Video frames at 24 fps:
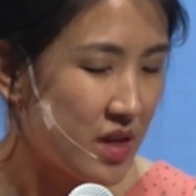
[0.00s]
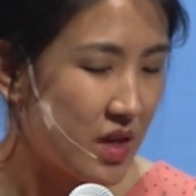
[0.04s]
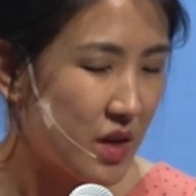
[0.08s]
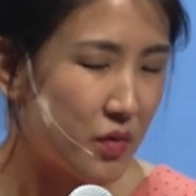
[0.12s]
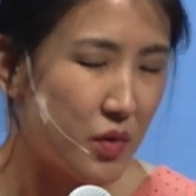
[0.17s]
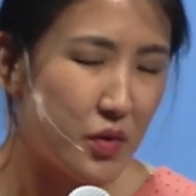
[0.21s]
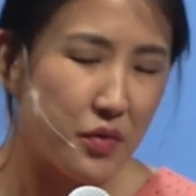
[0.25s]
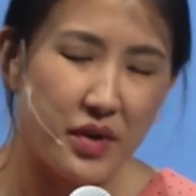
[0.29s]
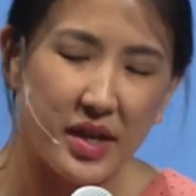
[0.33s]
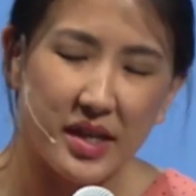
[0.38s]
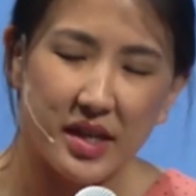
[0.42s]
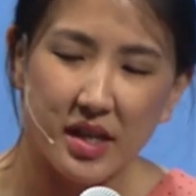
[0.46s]

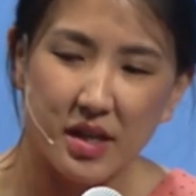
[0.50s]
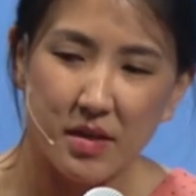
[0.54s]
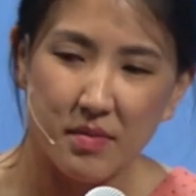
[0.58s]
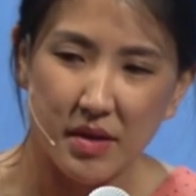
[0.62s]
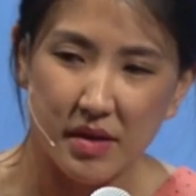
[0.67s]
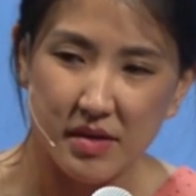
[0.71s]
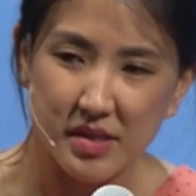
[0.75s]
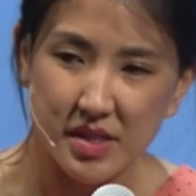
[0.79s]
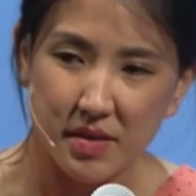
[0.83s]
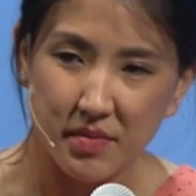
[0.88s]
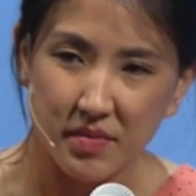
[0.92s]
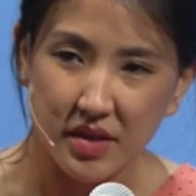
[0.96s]
we're writing
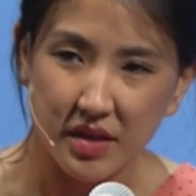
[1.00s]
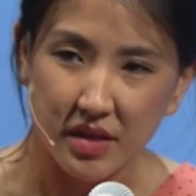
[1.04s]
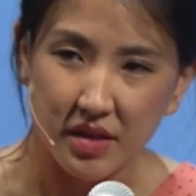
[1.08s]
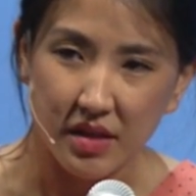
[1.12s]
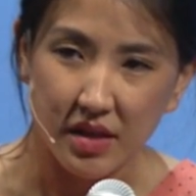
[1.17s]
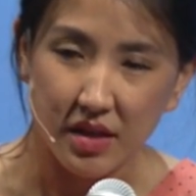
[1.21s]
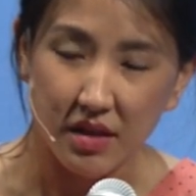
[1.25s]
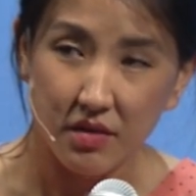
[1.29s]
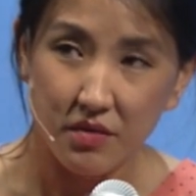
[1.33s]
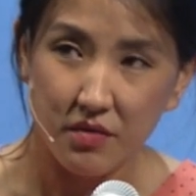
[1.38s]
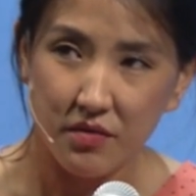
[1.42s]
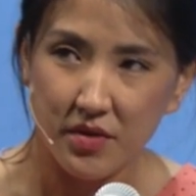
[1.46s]
about something
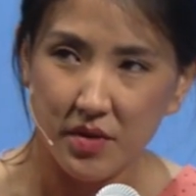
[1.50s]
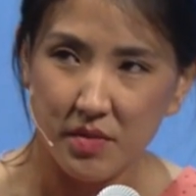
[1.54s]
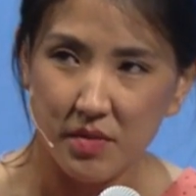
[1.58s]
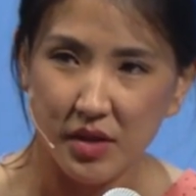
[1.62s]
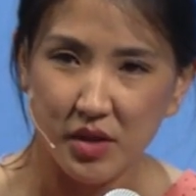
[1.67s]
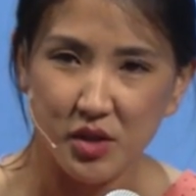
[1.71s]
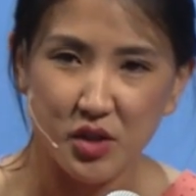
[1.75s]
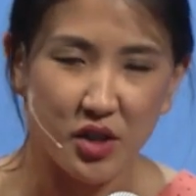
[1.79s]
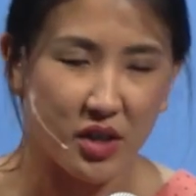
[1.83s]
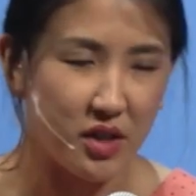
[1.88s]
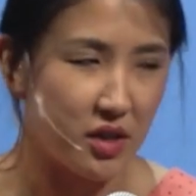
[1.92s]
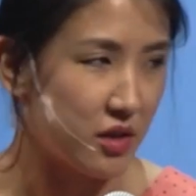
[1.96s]
like
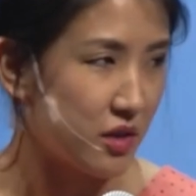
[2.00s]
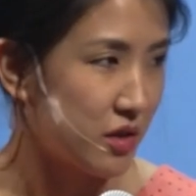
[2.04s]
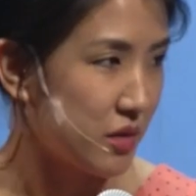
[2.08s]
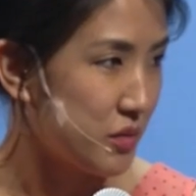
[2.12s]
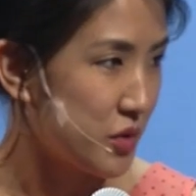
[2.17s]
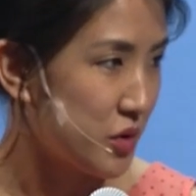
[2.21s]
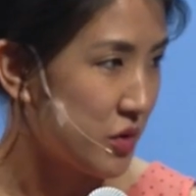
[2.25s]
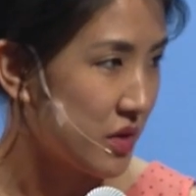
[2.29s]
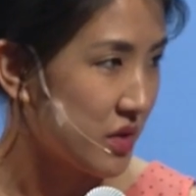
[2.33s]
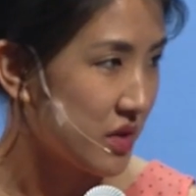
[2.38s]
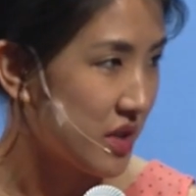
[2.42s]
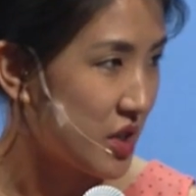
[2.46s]
female genital
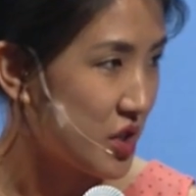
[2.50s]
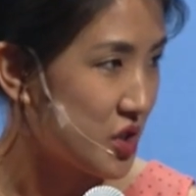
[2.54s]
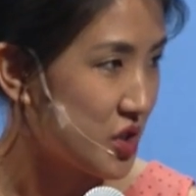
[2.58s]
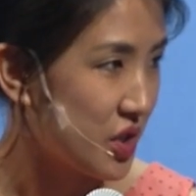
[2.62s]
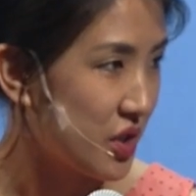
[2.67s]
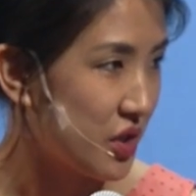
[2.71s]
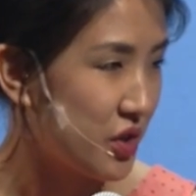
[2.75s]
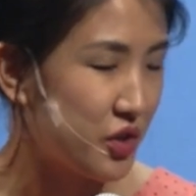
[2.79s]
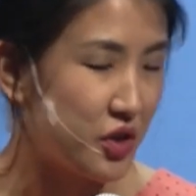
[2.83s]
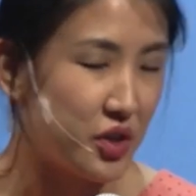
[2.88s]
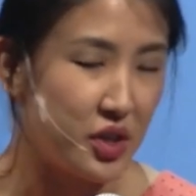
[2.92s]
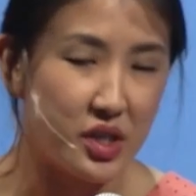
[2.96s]

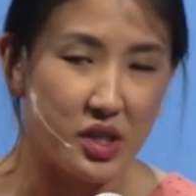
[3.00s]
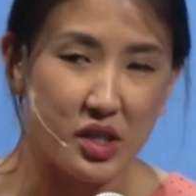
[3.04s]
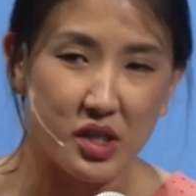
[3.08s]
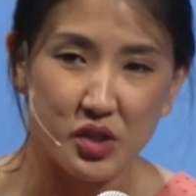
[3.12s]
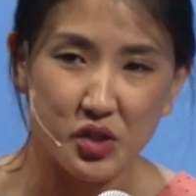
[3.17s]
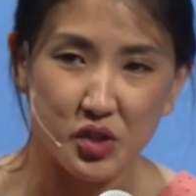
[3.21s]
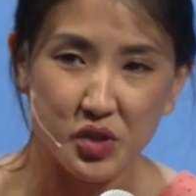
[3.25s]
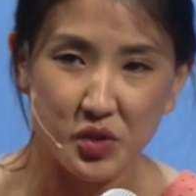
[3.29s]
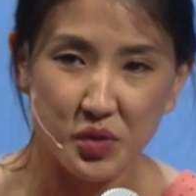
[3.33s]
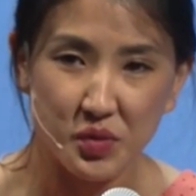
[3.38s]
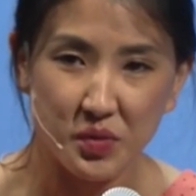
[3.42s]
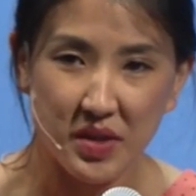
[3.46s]
mutilation, or an
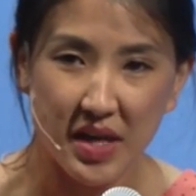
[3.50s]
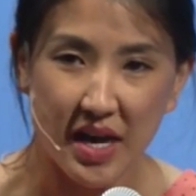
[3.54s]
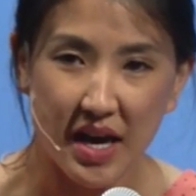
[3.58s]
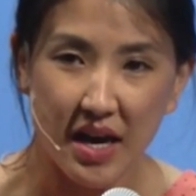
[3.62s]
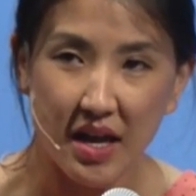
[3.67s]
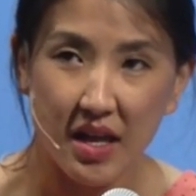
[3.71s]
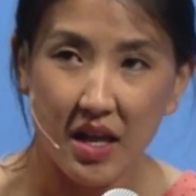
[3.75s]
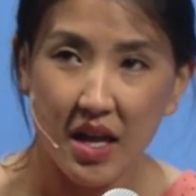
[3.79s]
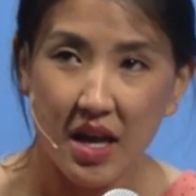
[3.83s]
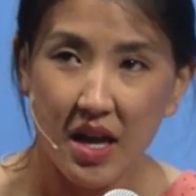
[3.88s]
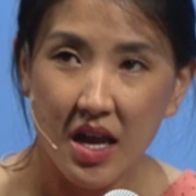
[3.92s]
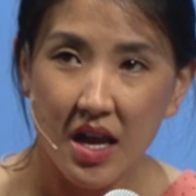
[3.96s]
issue that